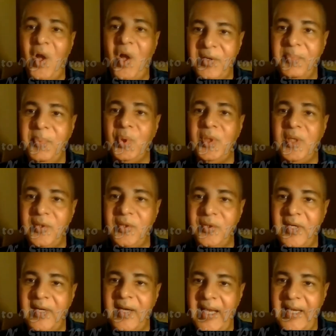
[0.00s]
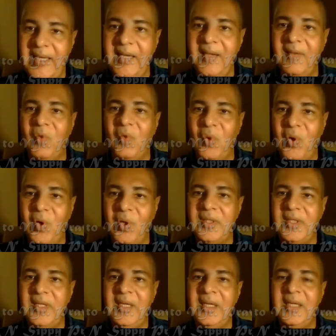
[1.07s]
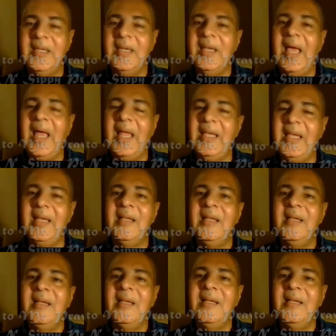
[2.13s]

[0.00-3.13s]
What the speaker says: contributed to the writing in Bo Konthi and he